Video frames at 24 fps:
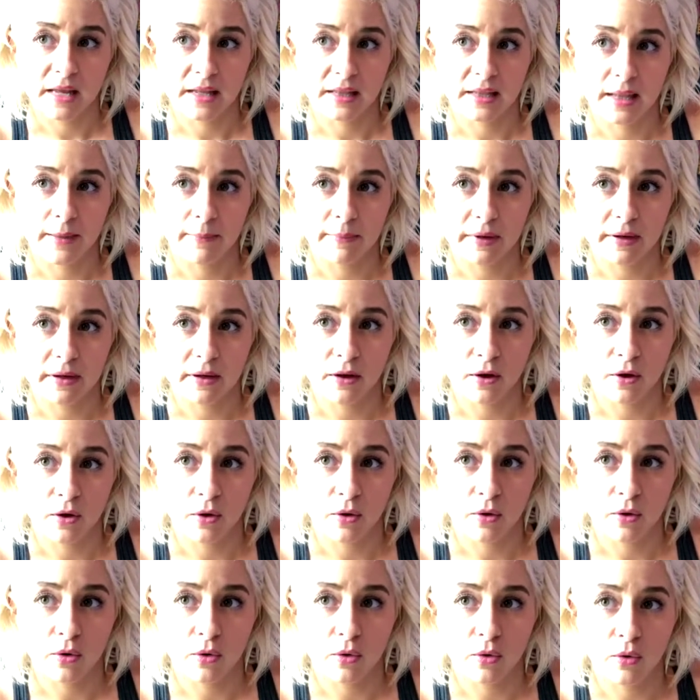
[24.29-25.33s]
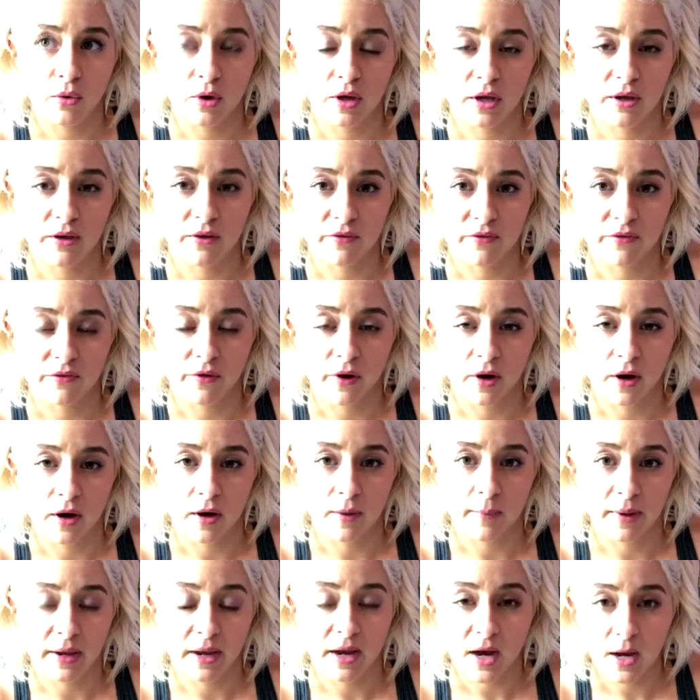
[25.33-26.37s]
Let me know if
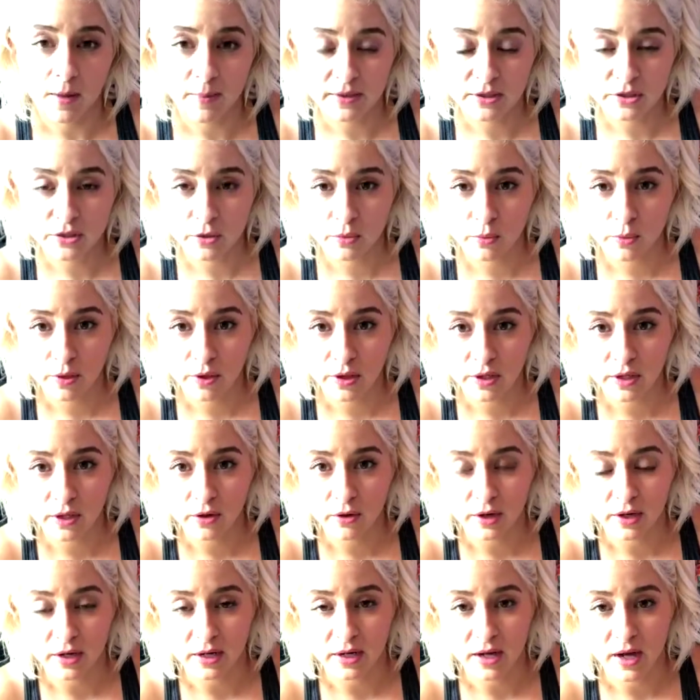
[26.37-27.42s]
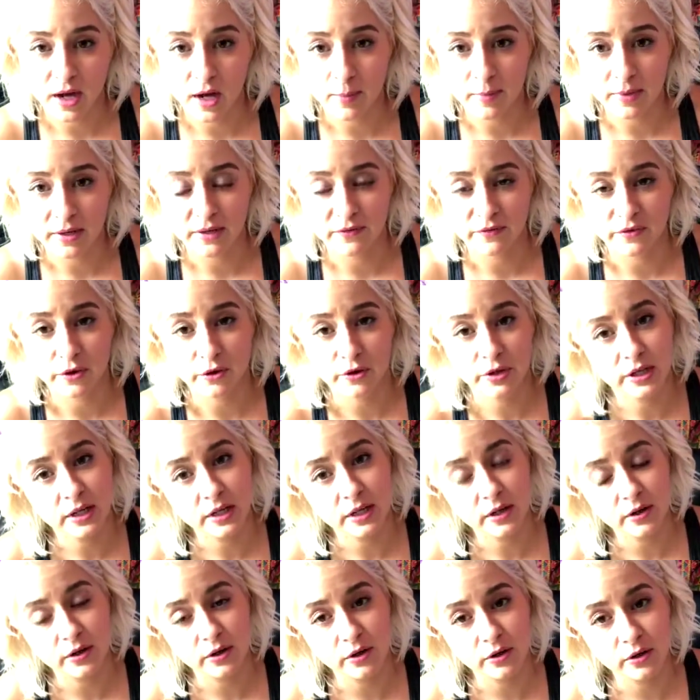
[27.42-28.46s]
my comments are working. Go ahead and comment if you're
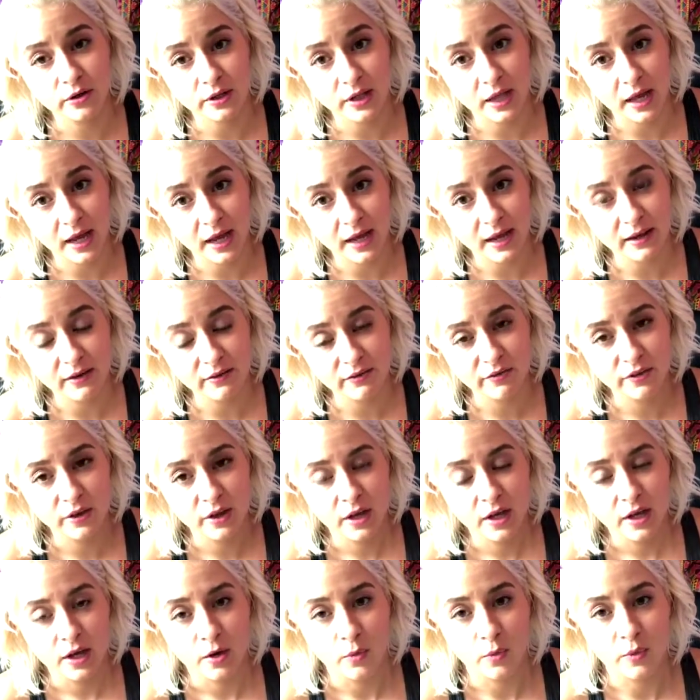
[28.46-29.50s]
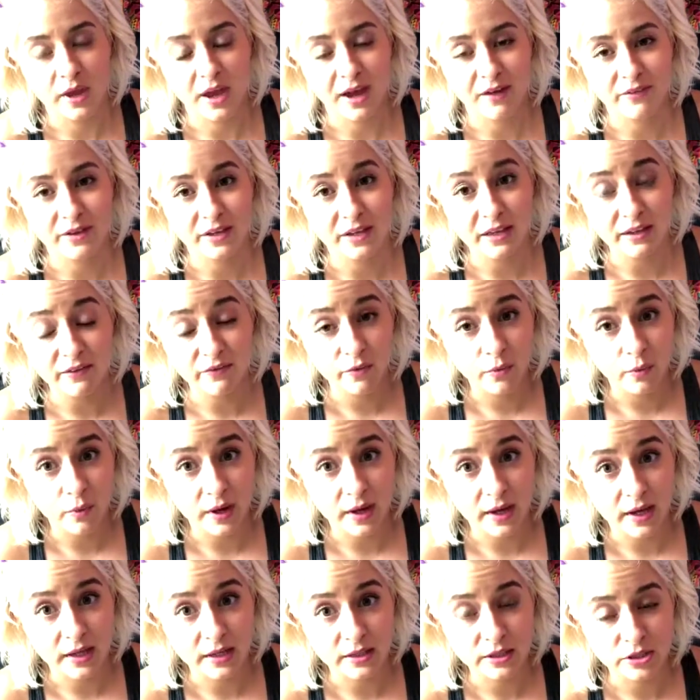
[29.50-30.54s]
here live. We have a
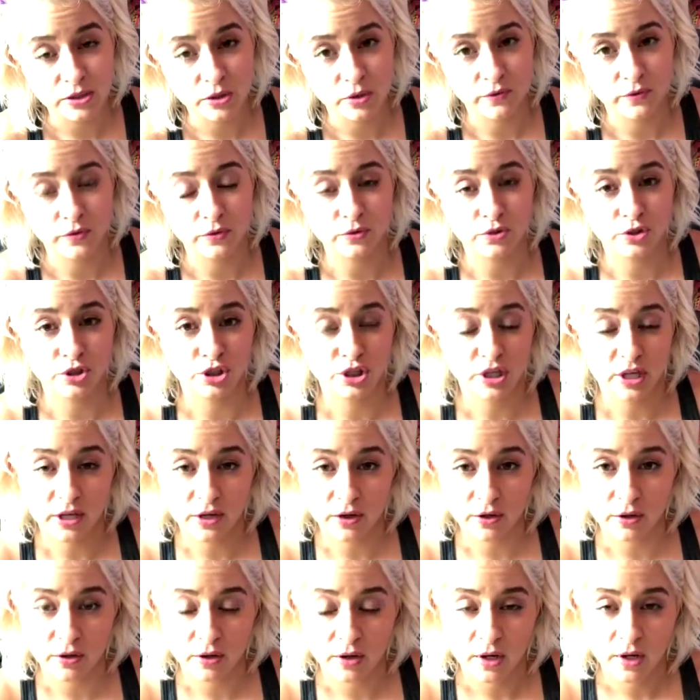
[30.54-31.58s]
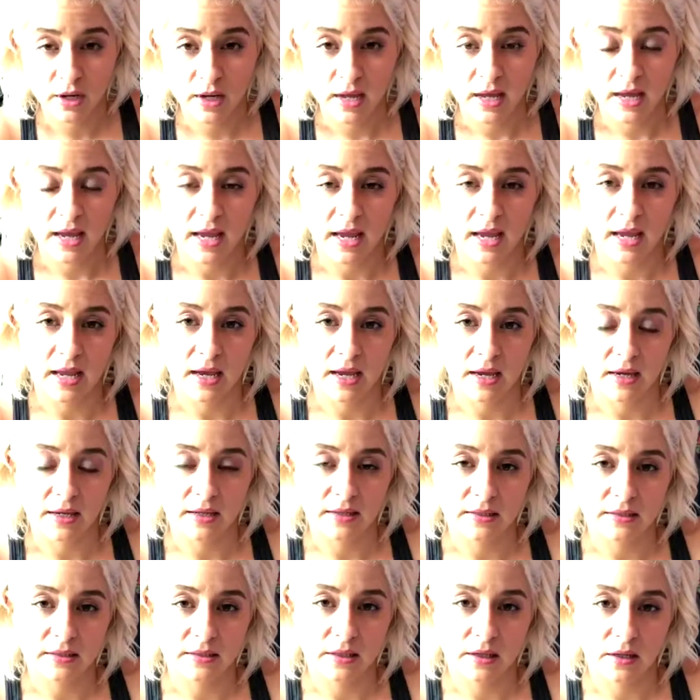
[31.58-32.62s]
giveaway, so if you share
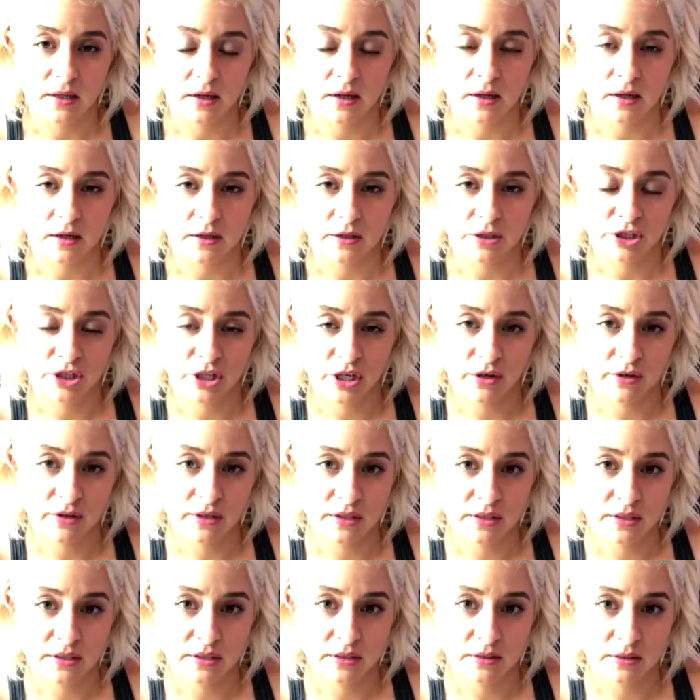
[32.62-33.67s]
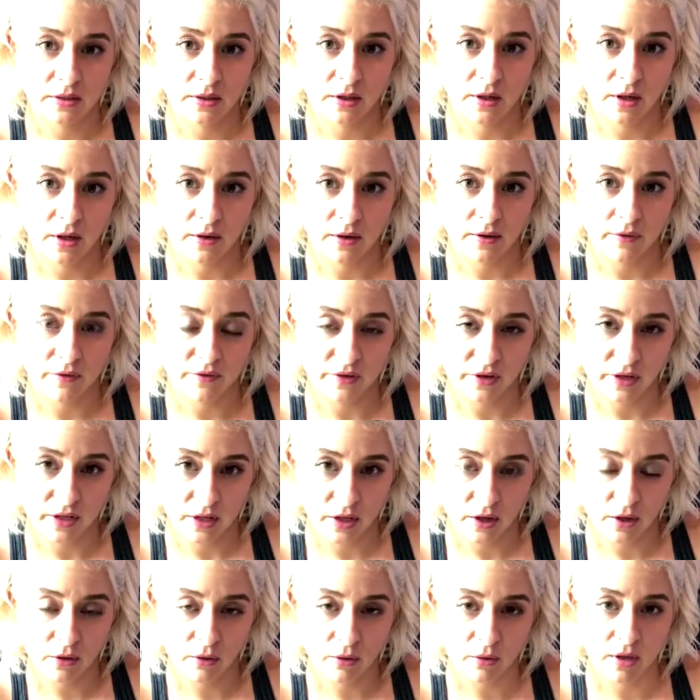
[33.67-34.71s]
this
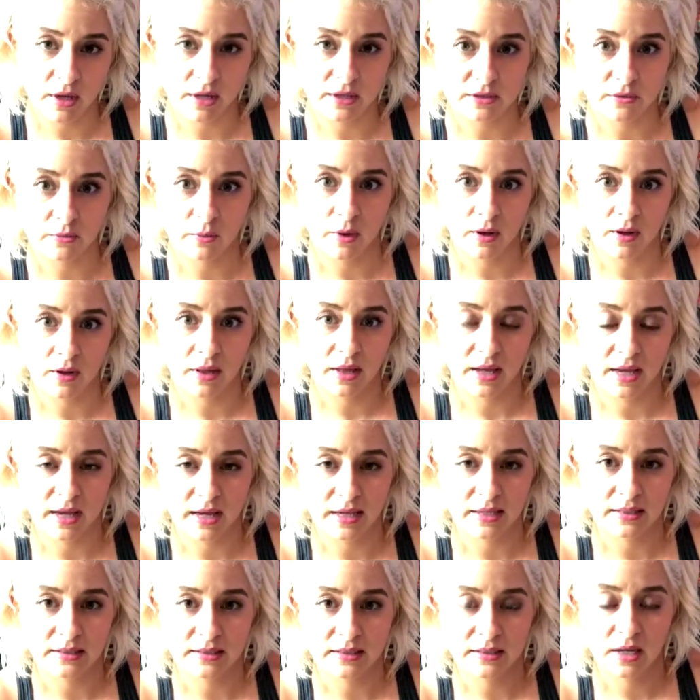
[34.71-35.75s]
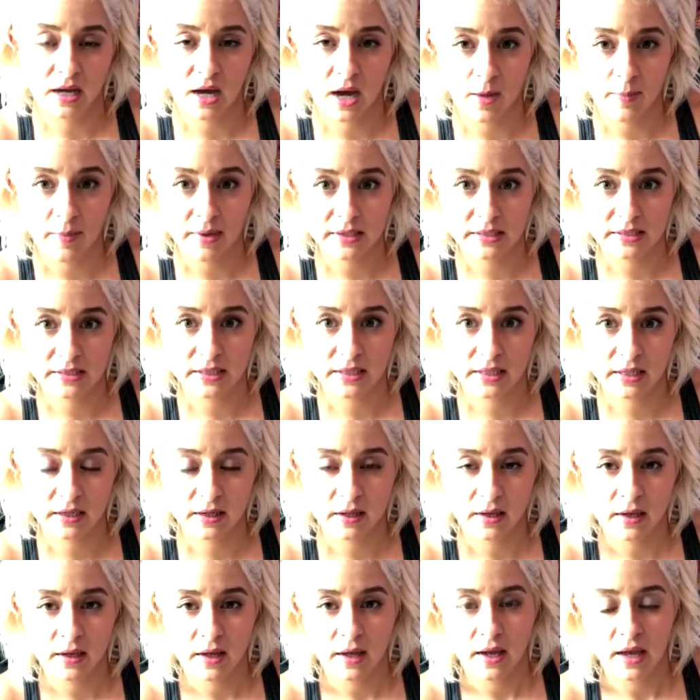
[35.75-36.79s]
video as well as commenting
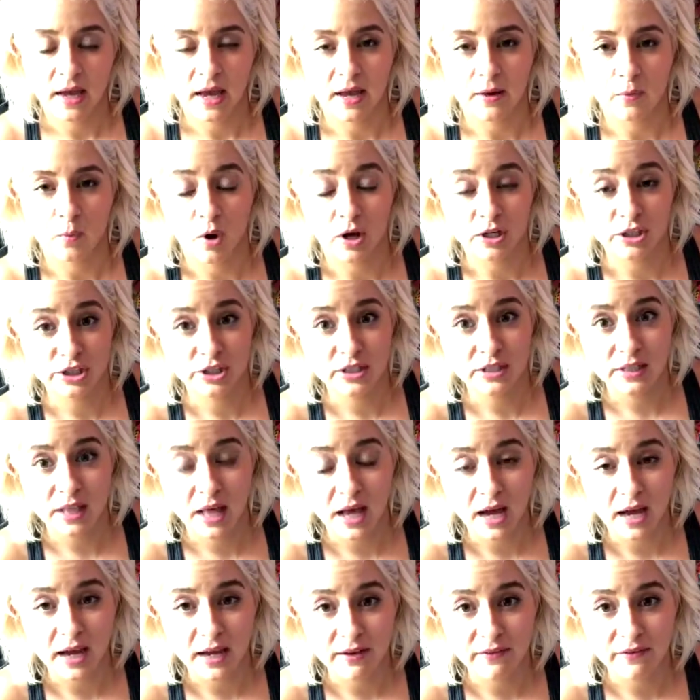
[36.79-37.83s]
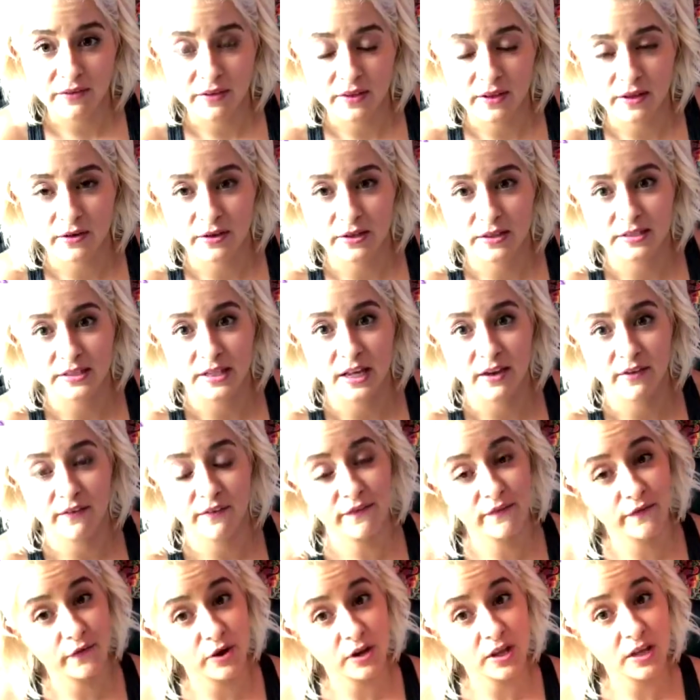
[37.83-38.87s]
and watching live, there is a
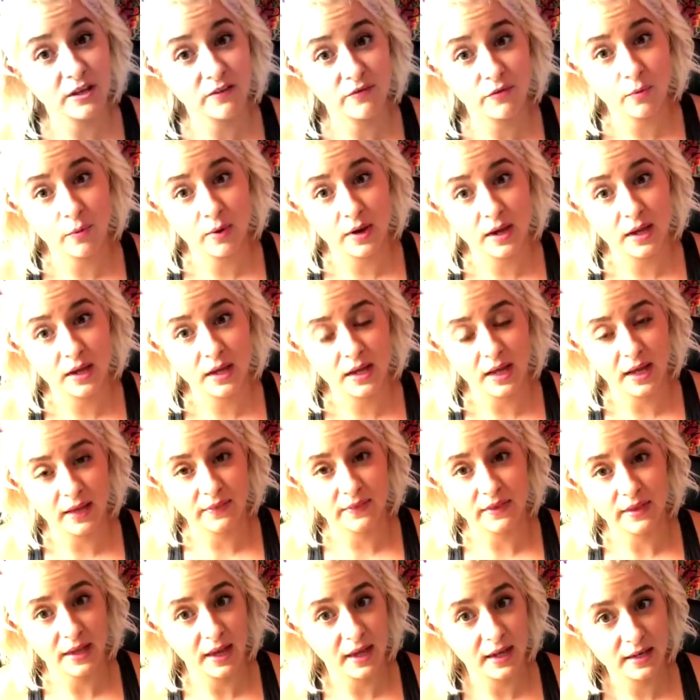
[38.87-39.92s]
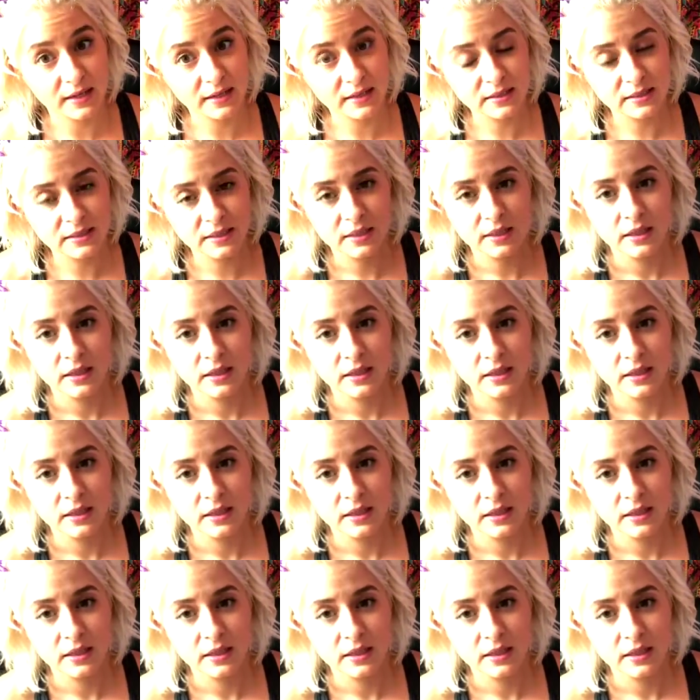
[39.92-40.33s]
free giveaway at the end.